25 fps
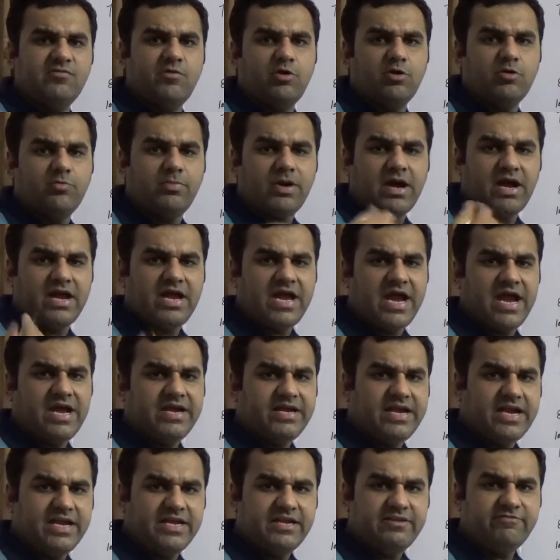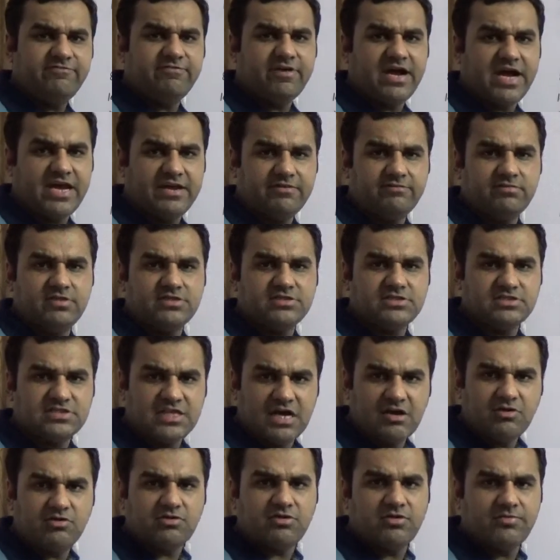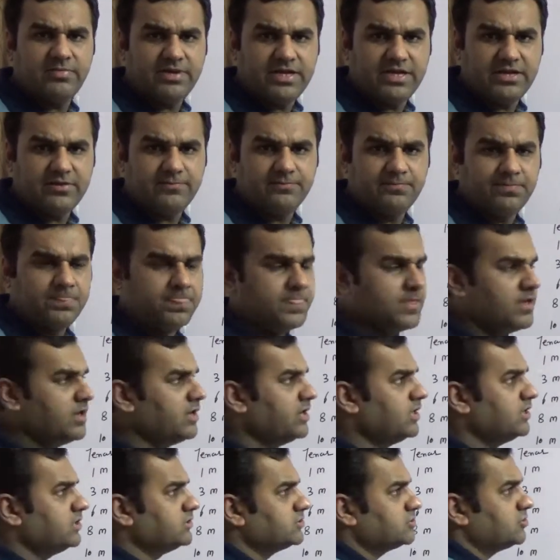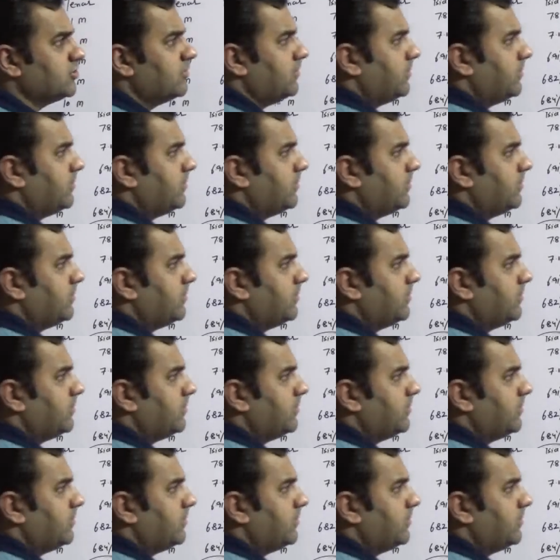want to buy at 85. This is out of the money. So